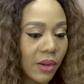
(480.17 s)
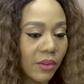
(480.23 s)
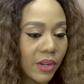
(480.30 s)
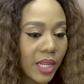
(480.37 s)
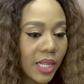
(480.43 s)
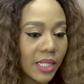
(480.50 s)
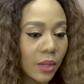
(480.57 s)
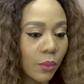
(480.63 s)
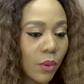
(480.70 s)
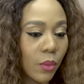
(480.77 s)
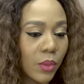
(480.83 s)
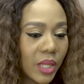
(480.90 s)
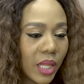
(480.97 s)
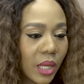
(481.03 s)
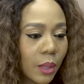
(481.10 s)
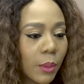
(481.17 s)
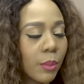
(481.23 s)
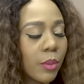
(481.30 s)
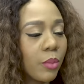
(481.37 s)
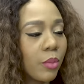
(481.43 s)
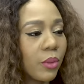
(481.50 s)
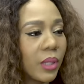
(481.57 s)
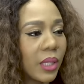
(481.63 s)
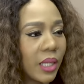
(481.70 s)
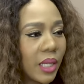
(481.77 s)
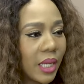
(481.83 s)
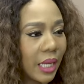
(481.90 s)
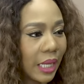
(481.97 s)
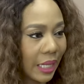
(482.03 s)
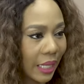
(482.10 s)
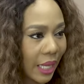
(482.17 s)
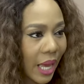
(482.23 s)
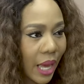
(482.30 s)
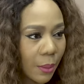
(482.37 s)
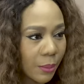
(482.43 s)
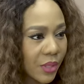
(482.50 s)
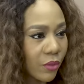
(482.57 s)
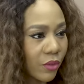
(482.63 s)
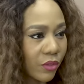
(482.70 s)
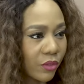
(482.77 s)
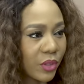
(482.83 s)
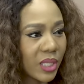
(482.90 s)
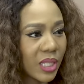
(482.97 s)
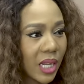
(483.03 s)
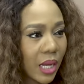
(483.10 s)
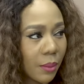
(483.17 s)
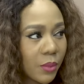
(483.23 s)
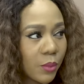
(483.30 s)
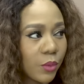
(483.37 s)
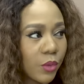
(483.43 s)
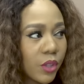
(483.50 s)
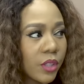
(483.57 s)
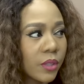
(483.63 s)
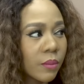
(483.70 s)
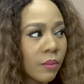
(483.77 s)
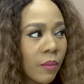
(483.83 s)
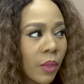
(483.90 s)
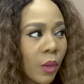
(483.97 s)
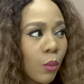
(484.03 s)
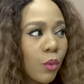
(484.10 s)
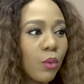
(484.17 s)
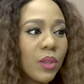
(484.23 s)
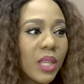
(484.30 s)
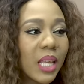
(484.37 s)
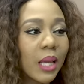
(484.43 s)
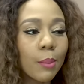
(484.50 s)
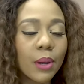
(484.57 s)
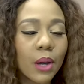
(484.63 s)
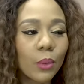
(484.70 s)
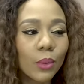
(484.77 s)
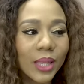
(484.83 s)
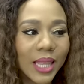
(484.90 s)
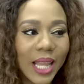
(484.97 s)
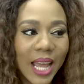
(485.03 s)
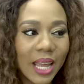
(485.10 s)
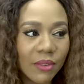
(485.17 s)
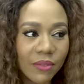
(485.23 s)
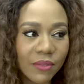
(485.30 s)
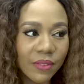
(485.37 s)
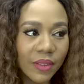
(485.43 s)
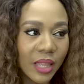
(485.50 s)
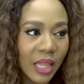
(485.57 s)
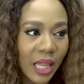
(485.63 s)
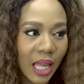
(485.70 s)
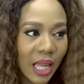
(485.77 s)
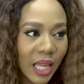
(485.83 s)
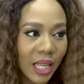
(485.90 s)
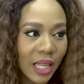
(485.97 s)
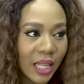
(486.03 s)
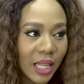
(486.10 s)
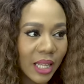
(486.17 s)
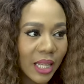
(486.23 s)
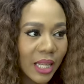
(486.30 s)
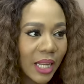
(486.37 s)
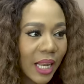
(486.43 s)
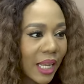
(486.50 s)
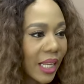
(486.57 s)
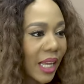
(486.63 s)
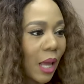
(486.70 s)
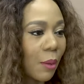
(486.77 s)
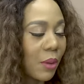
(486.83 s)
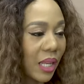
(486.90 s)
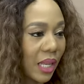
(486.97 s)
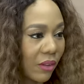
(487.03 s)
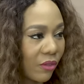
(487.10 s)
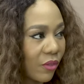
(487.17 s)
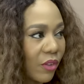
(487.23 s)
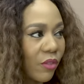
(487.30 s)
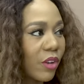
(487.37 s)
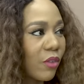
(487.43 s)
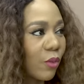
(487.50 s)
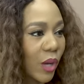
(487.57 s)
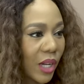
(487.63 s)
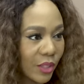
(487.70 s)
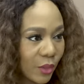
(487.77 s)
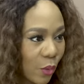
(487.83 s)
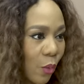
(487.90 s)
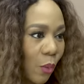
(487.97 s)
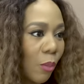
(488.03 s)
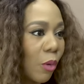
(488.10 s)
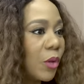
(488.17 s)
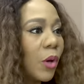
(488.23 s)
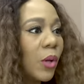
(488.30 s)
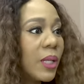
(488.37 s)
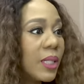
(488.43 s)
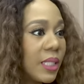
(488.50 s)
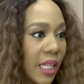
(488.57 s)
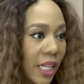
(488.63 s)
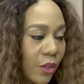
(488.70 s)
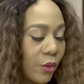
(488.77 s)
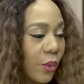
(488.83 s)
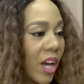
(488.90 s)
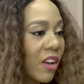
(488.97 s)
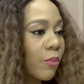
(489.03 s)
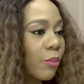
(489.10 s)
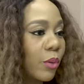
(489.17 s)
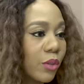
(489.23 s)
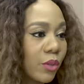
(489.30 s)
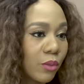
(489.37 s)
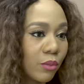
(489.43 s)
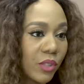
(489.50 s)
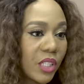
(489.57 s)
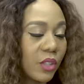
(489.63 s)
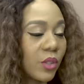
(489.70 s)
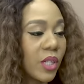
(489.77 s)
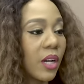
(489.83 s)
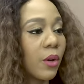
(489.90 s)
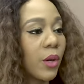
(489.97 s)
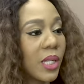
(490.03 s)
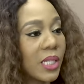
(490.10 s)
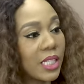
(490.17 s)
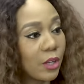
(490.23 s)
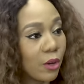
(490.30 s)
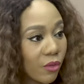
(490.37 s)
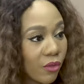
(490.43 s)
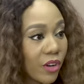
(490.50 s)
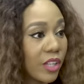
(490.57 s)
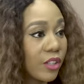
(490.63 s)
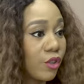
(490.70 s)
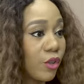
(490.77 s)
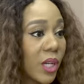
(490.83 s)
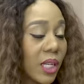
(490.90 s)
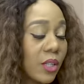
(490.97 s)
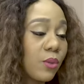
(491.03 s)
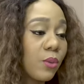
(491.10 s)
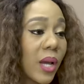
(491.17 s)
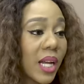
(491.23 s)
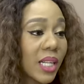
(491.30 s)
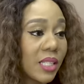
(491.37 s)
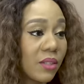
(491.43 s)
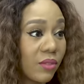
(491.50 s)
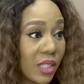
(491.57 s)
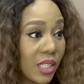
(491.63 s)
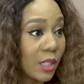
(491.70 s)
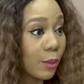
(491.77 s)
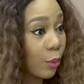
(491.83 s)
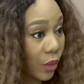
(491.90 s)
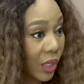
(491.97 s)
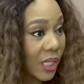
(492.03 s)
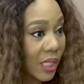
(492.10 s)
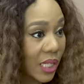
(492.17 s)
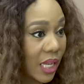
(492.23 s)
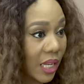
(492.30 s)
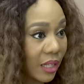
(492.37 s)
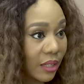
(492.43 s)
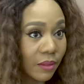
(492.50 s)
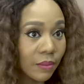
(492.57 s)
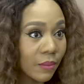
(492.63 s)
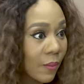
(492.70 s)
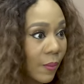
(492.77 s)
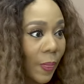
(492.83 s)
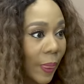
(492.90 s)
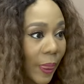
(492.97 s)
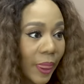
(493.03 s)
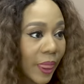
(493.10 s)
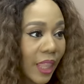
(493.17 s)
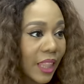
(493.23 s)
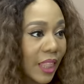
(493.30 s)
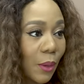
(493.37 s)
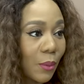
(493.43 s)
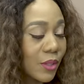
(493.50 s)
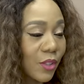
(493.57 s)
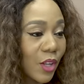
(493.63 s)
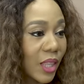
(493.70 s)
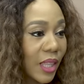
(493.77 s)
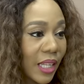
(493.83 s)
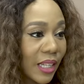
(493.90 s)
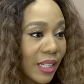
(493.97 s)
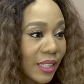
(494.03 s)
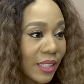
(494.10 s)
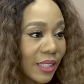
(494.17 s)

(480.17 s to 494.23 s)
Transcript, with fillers: I realize that when we think about people in camps, in refugee camps, we don't think about life there. Like, I mean, even if you're at home on holiday, you have books to read, you can go and see your friends, you can do activities, but you're saying there was nothing.